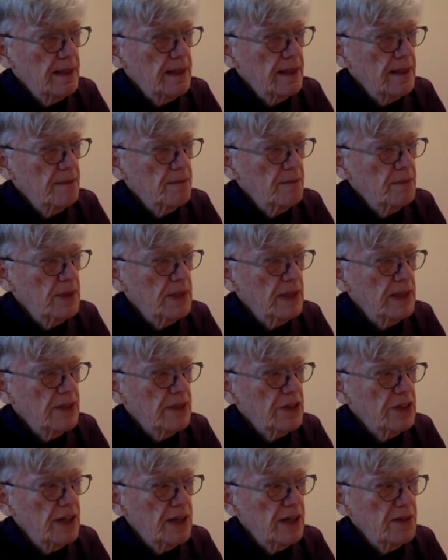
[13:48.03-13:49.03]
putting a
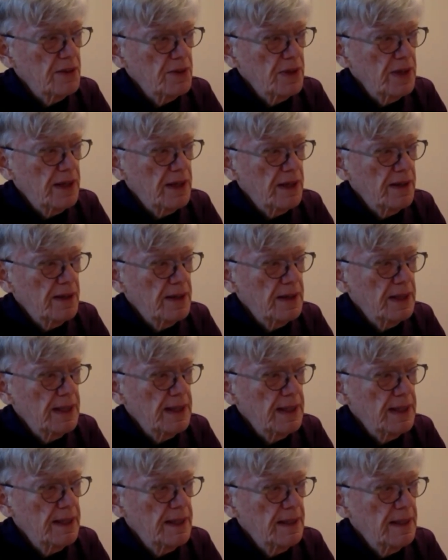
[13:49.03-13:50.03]
shadow there,
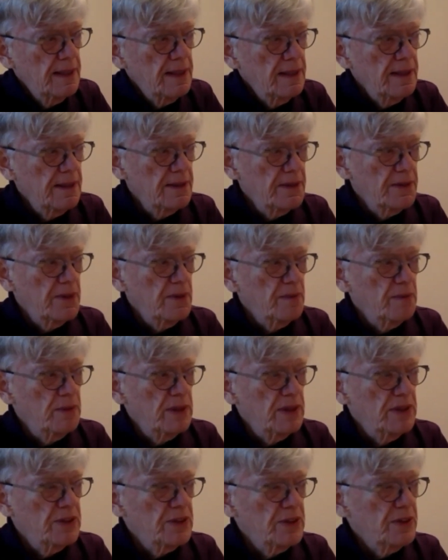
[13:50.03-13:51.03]
under the
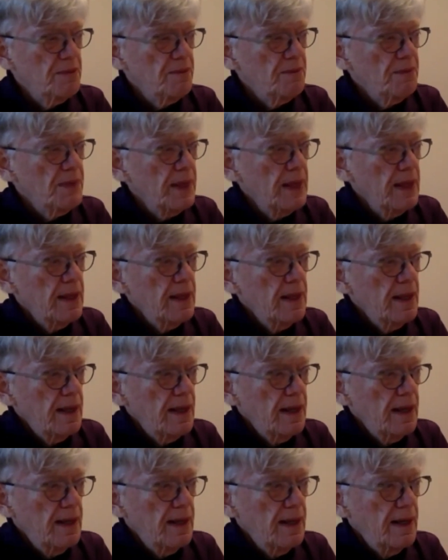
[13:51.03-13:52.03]
bridge.
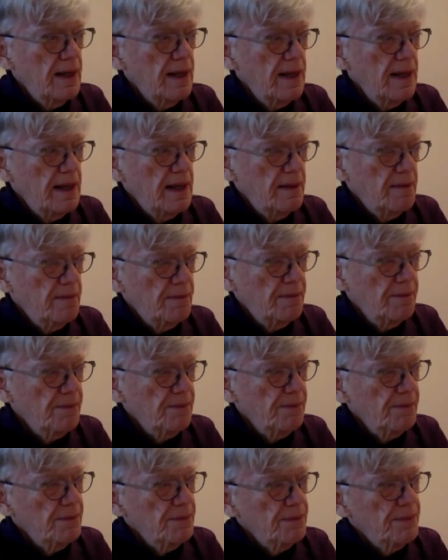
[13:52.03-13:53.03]

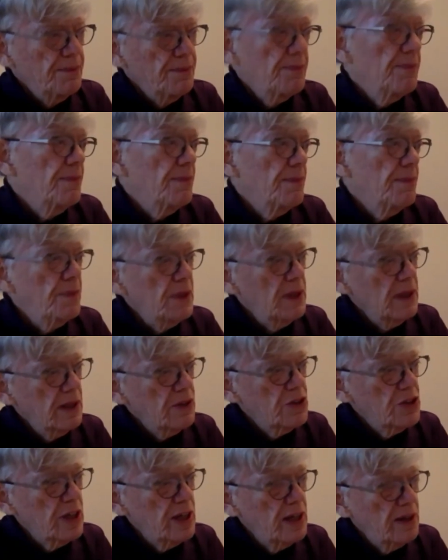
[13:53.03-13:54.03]
Putting a
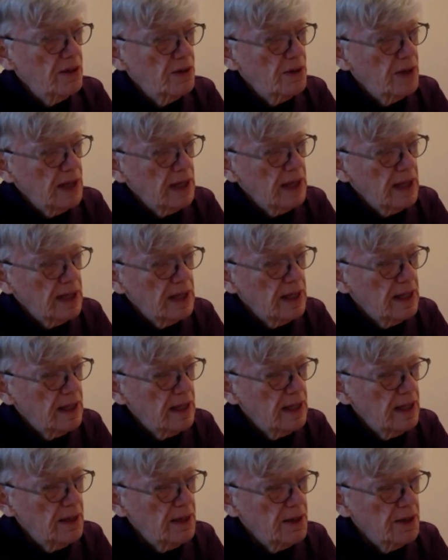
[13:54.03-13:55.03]
shadow
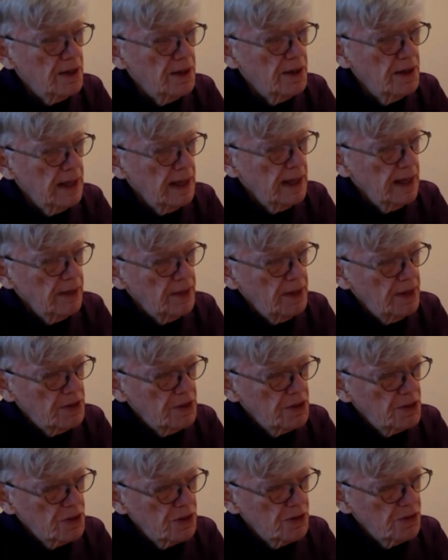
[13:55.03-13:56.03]
here. These are
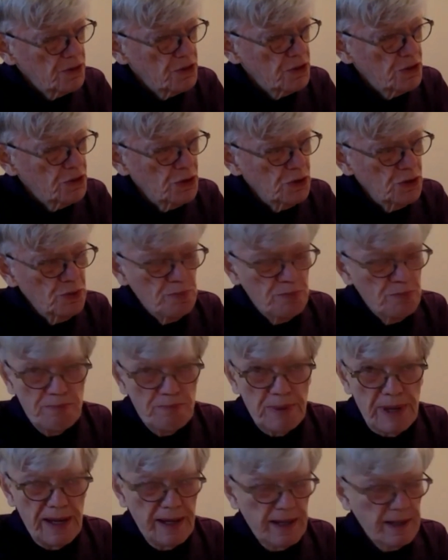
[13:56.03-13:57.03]
sort of two
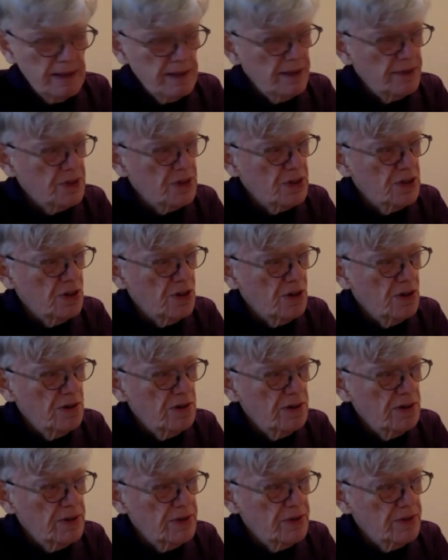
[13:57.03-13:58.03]
banks of snow if
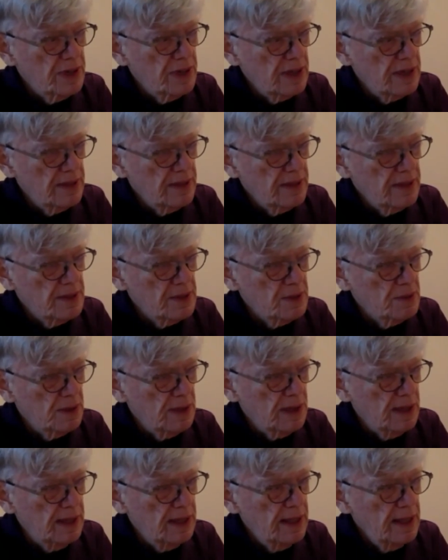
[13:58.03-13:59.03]
you've done it this
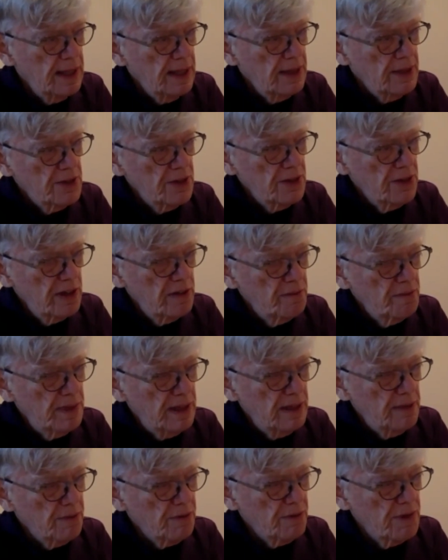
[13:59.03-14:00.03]
way. So there'd
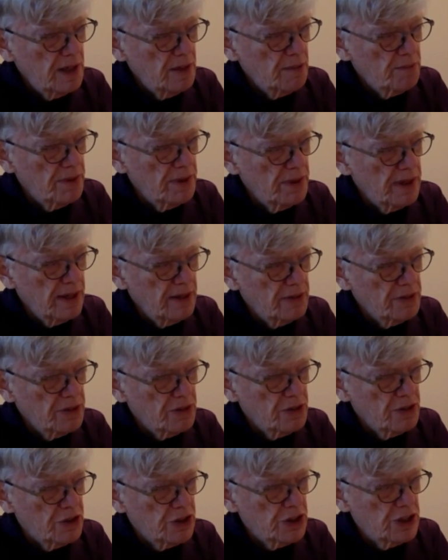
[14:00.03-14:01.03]
be quite a pronounced
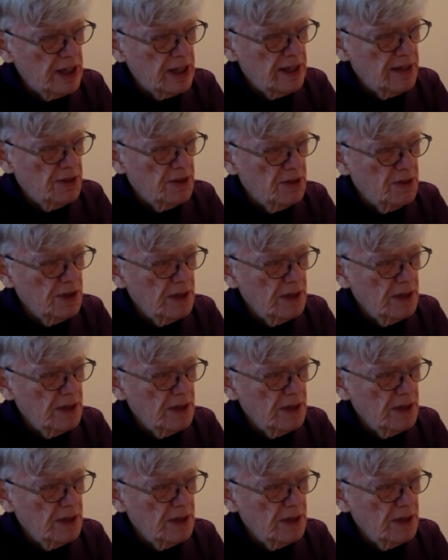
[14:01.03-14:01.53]
shadow